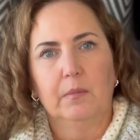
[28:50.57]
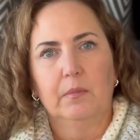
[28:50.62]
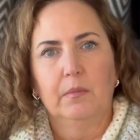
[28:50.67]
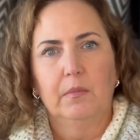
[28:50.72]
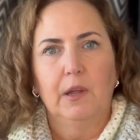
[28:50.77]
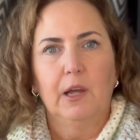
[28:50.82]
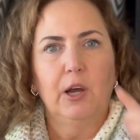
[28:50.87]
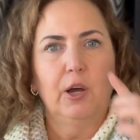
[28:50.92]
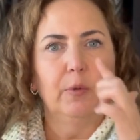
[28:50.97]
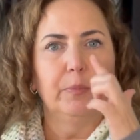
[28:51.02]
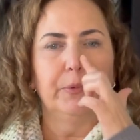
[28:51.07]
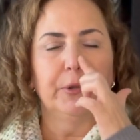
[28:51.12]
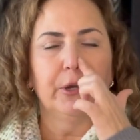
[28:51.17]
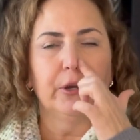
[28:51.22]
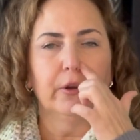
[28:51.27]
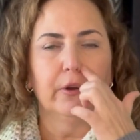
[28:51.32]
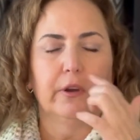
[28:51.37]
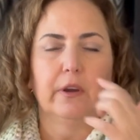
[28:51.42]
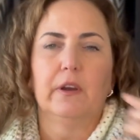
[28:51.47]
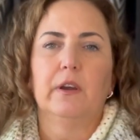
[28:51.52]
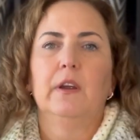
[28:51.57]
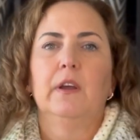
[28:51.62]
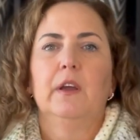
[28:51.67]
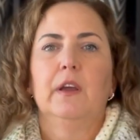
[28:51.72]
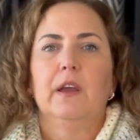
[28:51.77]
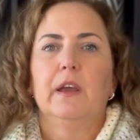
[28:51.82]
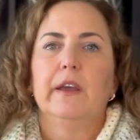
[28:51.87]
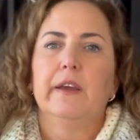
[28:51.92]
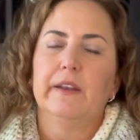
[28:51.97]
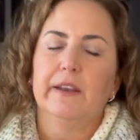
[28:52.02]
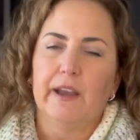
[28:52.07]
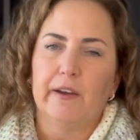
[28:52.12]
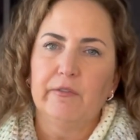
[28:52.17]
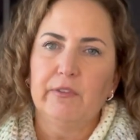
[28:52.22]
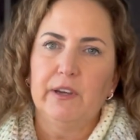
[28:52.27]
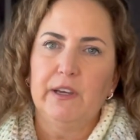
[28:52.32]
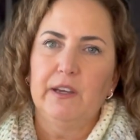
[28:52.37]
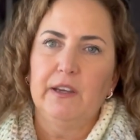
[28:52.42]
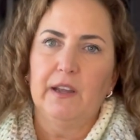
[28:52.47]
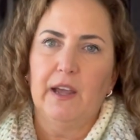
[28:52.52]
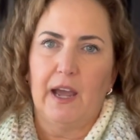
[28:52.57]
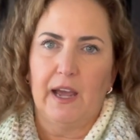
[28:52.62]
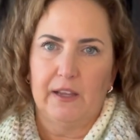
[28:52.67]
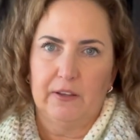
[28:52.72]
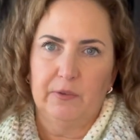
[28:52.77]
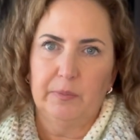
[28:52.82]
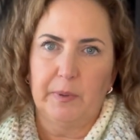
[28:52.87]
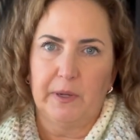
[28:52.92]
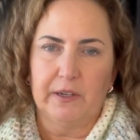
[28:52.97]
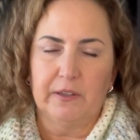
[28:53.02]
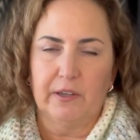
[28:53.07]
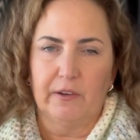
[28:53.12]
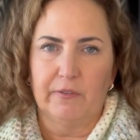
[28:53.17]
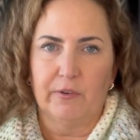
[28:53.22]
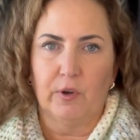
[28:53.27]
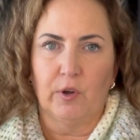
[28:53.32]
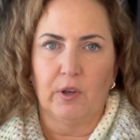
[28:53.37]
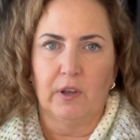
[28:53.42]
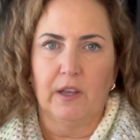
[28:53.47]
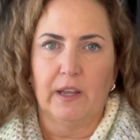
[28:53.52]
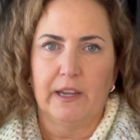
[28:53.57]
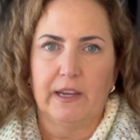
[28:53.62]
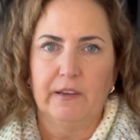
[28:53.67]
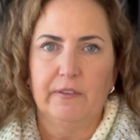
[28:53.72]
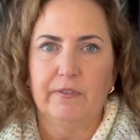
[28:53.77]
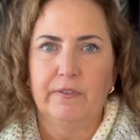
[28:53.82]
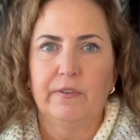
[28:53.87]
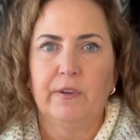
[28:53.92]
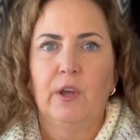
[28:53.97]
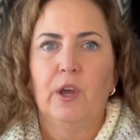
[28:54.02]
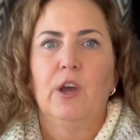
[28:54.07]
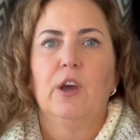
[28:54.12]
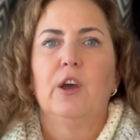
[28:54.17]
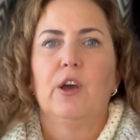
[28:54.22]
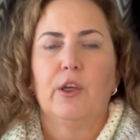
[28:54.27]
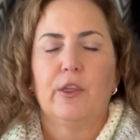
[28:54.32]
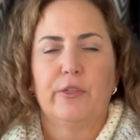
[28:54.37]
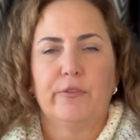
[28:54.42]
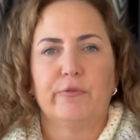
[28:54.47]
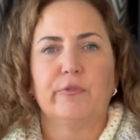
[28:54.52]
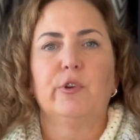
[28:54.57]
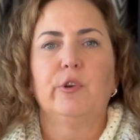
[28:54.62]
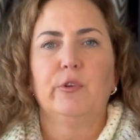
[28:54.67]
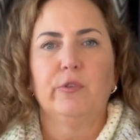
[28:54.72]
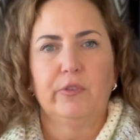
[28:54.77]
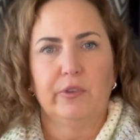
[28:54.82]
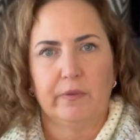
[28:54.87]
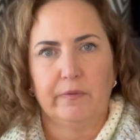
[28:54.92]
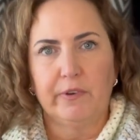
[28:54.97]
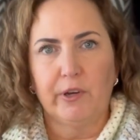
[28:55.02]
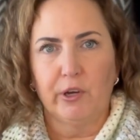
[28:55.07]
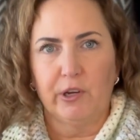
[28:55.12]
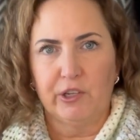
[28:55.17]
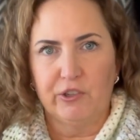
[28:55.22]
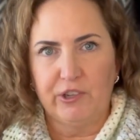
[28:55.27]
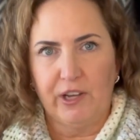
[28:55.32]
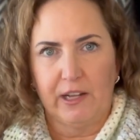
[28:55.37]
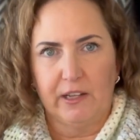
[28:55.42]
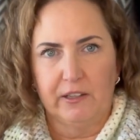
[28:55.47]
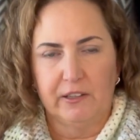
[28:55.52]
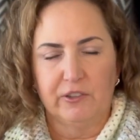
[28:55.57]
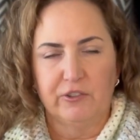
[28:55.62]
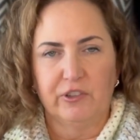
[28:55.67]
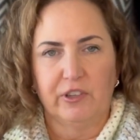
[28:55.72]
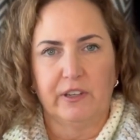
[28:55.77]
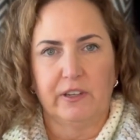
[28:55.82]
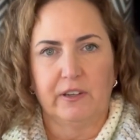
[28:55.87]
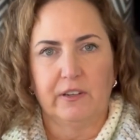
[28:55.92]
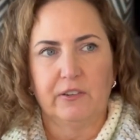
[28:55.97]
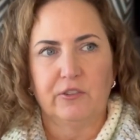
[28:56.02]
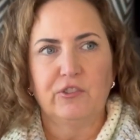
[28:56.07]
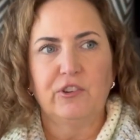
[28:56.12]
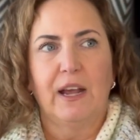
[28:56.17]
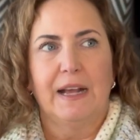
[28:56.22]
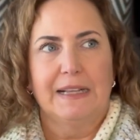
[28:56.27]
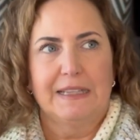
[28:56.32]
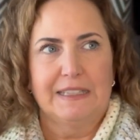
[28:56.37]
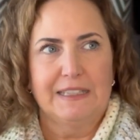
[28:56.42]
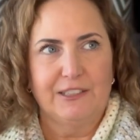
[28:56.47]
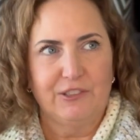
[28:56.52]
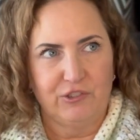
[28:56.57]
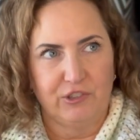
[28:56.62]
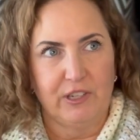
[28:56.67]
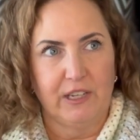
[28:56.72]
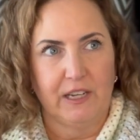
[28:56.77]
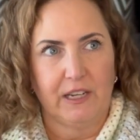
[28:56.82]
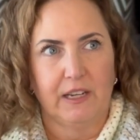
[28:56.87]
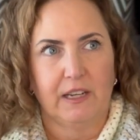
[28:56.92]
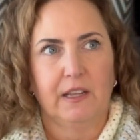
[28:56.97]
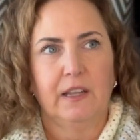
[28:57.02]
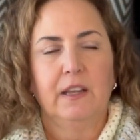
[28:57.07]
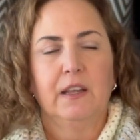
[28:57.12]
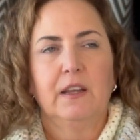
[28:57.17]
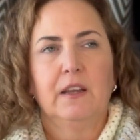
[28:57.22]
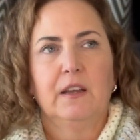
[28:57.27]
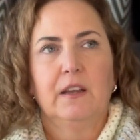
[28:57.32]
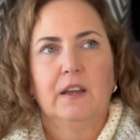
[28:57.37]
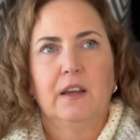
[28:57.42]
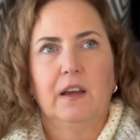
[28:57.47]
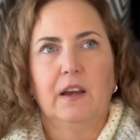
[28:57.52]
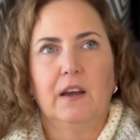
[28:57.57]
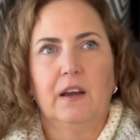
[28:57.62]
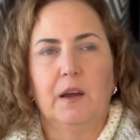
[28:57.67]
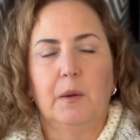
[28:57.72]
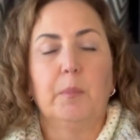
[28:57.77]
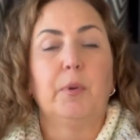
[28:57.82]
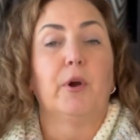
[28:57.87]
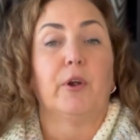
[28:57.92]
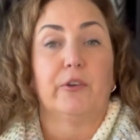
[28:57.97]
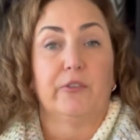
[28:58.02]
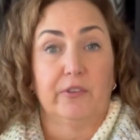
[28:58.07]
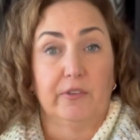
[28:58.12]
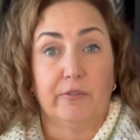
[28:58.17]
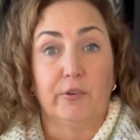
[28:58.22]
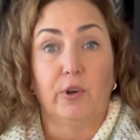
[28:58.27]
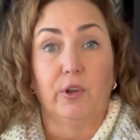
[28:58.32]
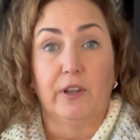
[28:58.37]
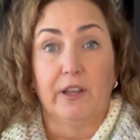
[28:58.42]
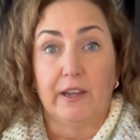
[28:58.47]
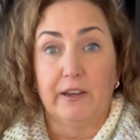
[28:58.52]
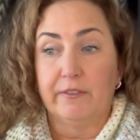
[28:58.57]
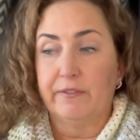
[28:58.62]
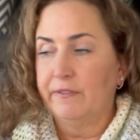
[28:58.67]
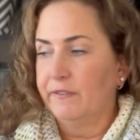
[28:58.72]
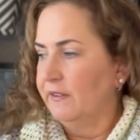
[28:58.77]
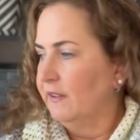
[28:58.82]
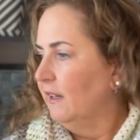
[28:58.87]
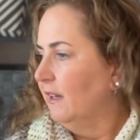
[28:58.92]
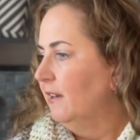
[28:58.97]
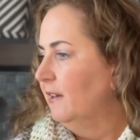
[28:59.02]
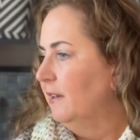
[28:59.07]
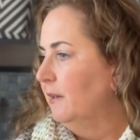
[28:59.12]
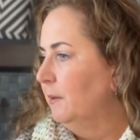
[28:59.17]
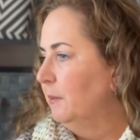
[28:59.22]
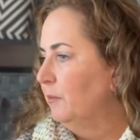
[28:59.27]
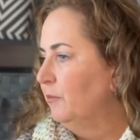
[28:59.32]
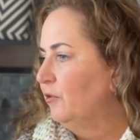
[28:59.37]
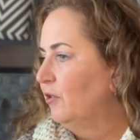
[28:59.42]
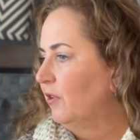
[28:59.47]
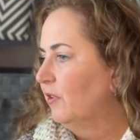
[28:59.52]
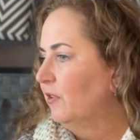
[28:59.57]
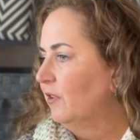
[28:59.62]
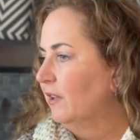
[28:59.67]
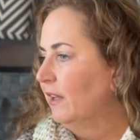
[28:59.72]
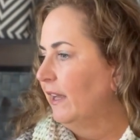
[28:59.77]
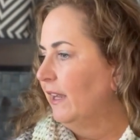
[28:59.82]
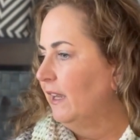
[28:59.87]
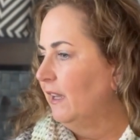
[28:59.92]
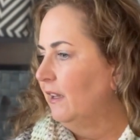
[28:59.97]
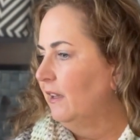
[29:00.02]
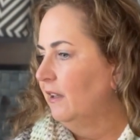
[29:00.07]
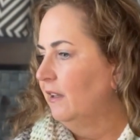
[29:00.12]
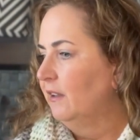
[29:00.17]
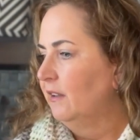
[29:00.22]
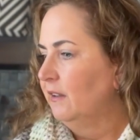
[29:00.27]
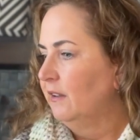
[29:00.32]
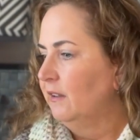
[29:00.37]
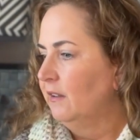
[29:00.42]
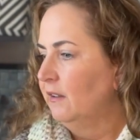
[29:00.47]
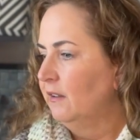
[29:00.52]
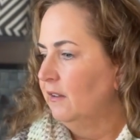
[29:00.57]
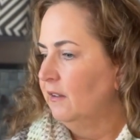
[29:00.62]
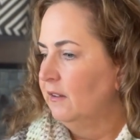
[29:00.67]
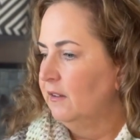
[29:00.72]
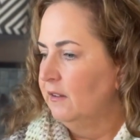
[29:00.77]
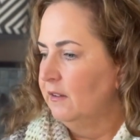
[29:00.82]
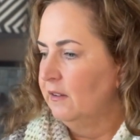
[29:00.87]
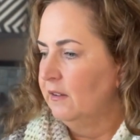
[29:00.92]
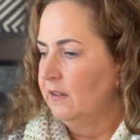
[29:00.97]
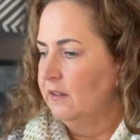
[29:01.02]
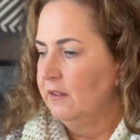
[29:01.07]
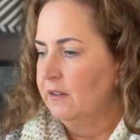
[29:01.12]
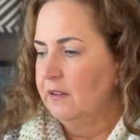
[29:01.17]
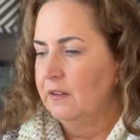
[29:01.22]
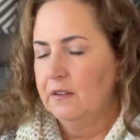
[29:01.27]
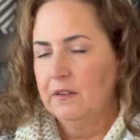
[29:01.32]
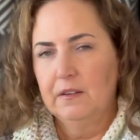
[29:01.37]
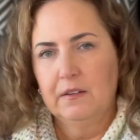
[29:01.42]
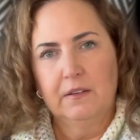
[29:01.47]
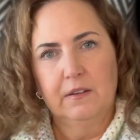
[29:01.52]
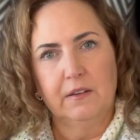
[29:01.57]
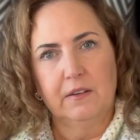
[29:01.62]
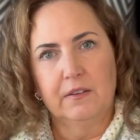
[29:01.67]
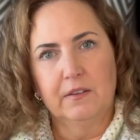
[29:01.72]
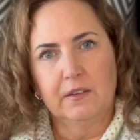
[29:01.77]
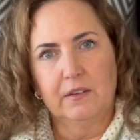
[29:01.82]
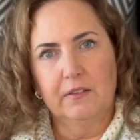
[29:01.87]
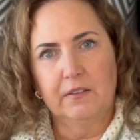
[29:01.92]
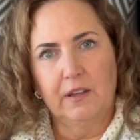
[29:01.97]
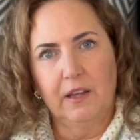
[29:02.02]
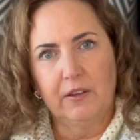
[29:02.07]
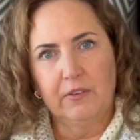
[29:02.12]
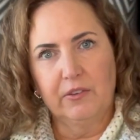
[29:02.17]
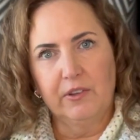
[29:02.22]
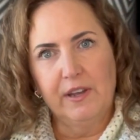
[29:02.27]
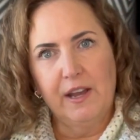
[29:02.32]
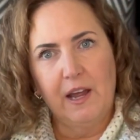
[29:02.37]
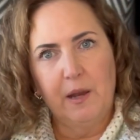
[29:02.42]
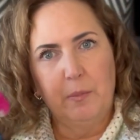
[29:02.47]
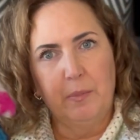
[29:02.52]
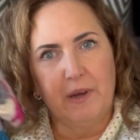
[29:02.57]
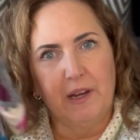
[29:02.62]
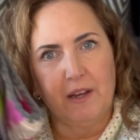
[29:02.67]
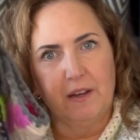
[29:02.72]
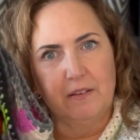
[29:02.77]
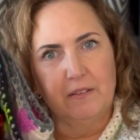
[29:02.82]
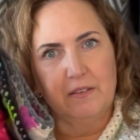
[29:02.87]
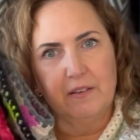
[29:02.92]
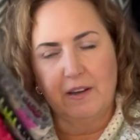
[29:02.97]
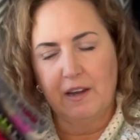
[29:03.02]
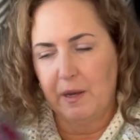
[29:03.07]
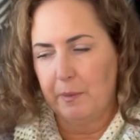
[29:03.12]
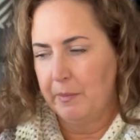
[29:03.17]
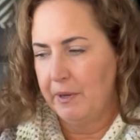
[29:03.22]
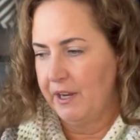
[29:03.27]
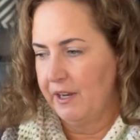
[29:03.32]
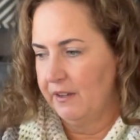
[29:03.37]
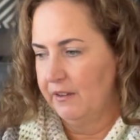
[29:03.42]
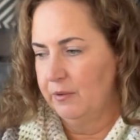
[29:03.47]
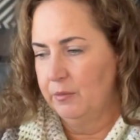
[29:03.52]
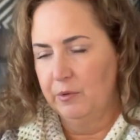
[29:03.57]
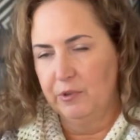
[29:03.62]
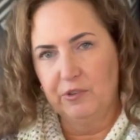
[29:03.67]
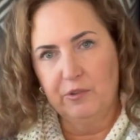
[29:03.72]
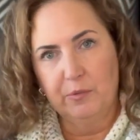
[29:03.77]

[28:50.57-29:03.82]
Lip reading: helped her in every aspect of her life through some very challenging parts of her life. Just like the 6,000 headbands that I made, which